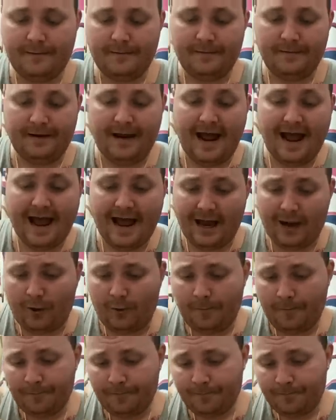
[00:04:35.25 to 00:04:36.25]

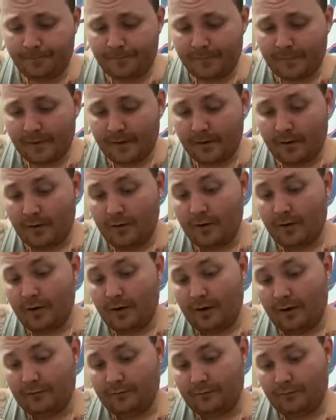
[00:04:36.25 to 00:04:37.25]
Now,
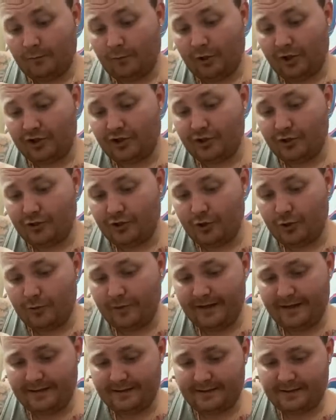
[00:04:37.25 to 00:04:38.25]
what you do
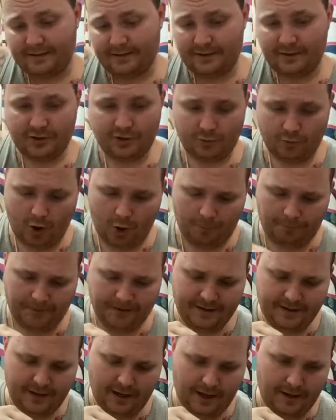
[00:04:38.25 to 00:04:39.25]
is you open
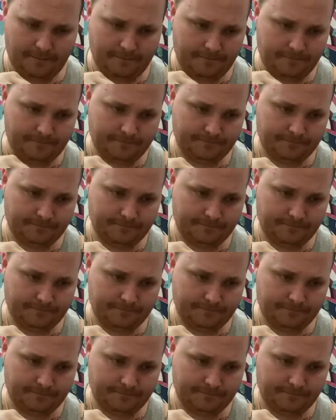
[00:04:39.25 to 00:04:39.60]
it up.